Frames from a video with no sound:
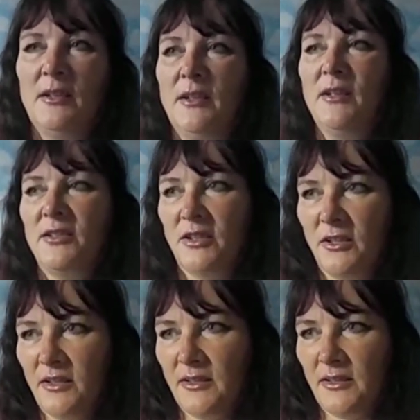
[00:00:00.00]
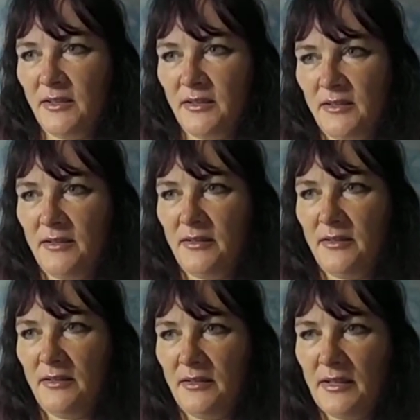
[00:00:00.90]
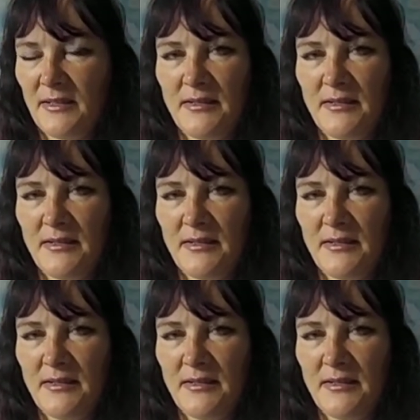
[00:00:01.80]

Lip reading: So I